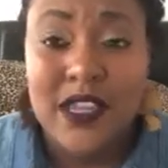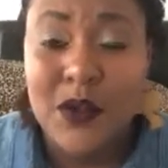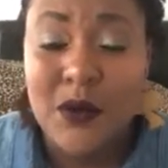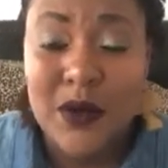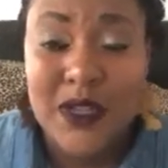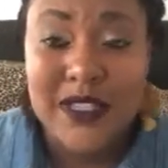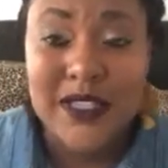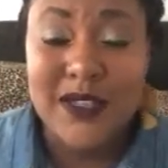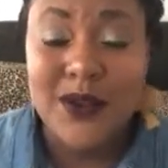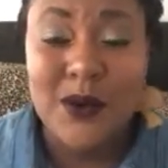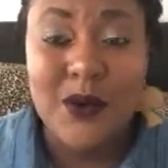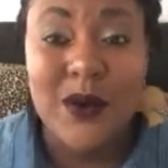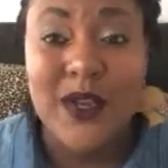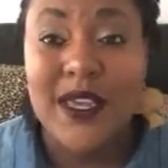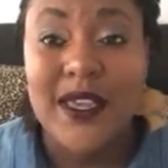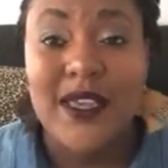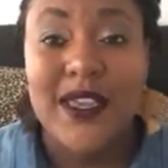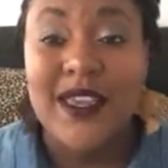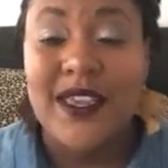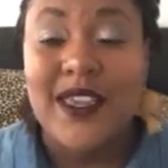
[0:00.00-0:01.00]
it wasn't
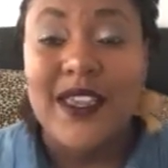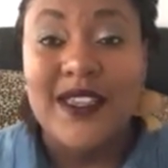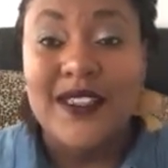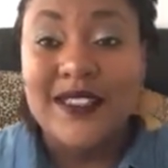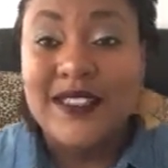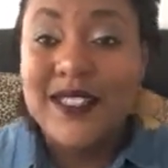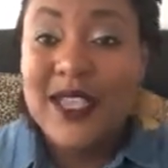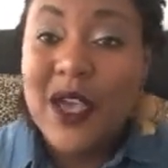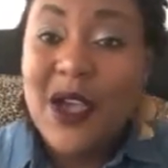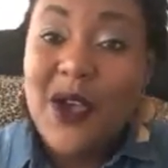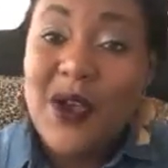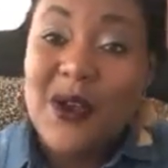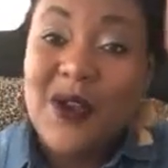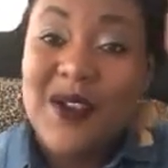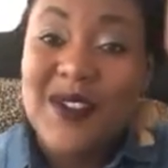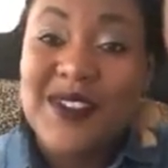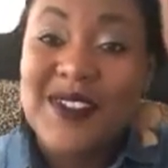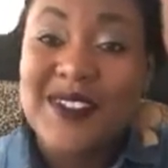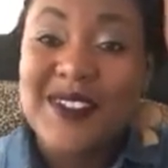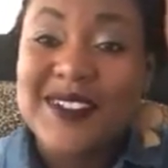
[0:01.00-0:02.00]
quick. So
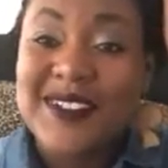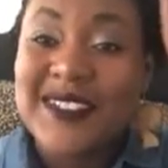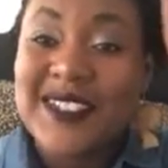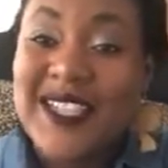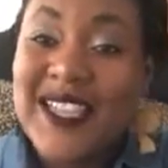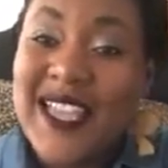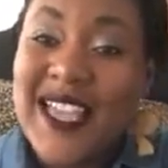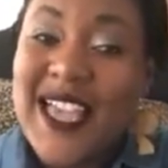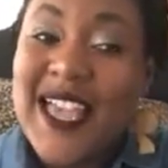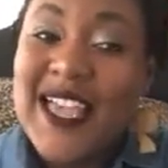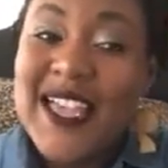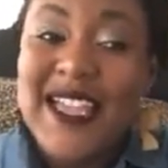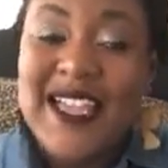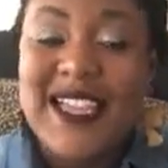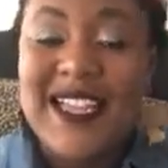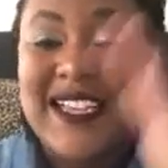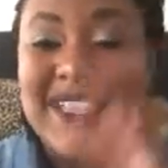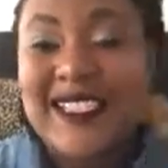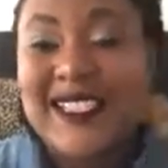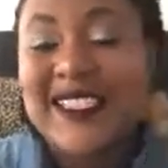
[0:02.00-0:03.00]

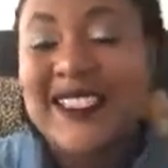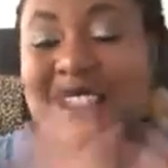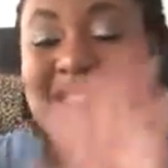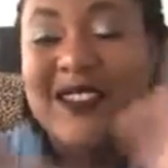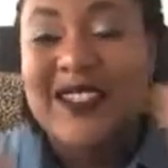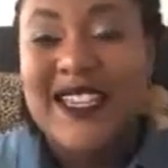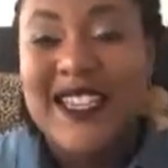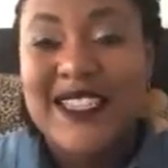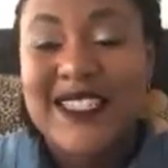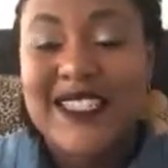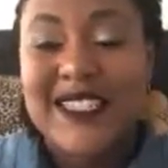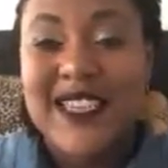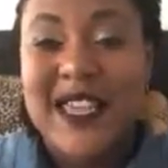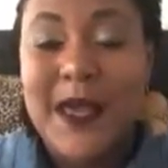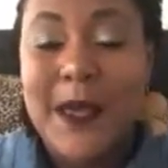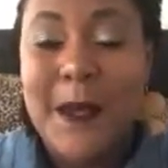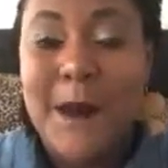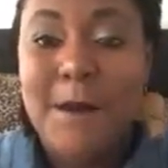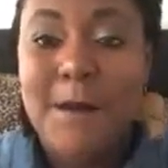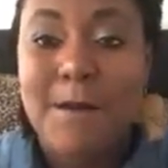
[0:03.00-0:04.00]
until next
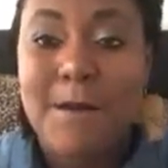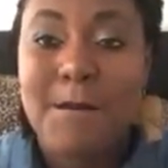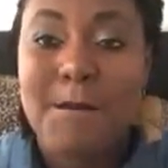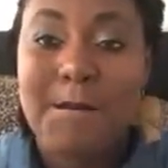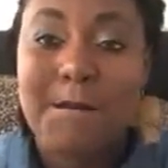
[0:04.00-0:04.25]
time.